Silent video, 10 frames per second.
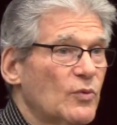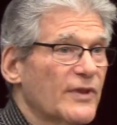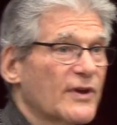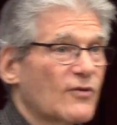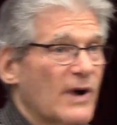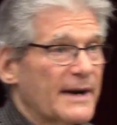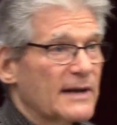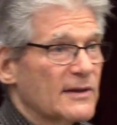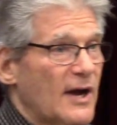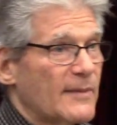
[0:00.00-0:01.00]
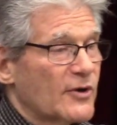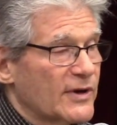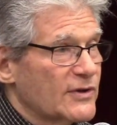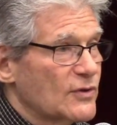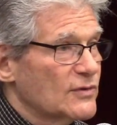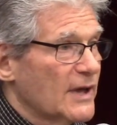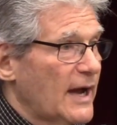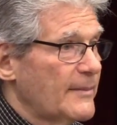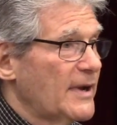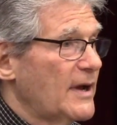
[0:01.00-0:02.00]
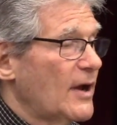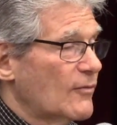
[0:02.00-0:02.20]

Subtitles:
with chronic Lyme or acute Lyme